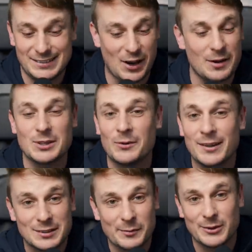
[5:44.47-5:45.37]
times I
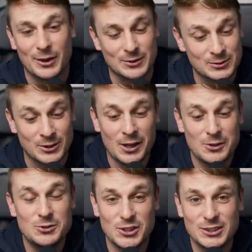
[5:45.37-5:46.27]
went to McDonald's
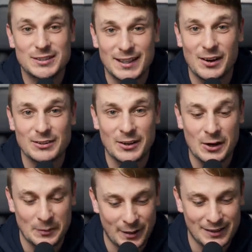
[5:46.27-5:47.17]
just in
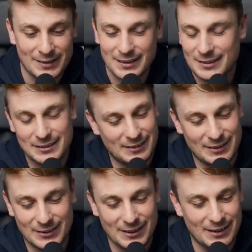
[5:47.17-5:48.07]
October.
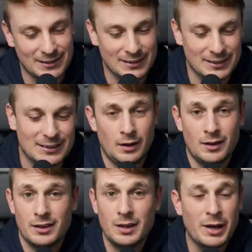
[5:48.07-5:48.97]
Oh god.
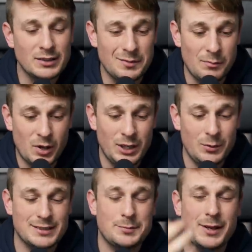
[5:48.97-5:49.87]
The amount of money
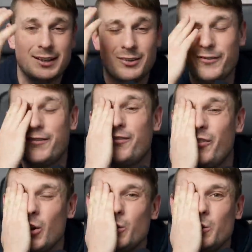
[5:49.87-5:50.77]
we're spending on
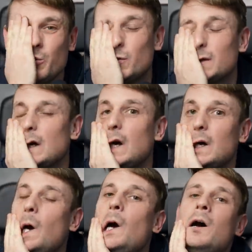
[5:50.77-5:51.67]
food.
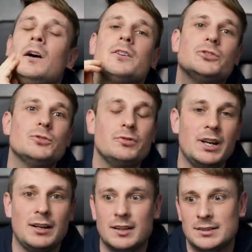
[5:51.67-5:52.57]
Oh, do you
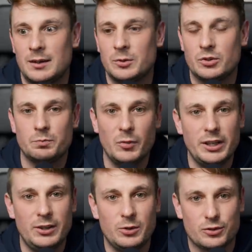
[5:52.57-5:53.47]
realize how much
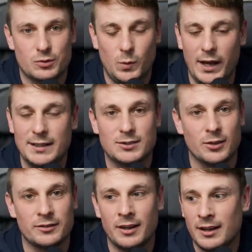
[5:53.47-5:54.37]
money you just waste
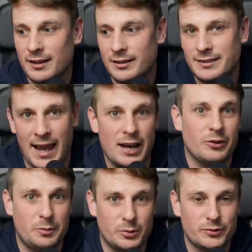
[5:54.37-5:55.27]
on
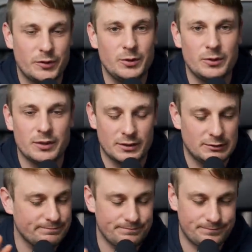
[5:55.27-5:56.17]
terrible food?
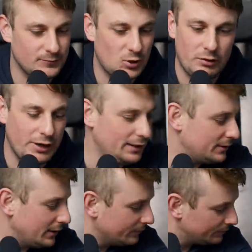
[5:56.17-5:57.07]

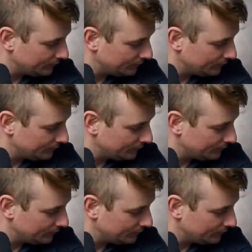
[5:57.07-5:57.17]
Crazy.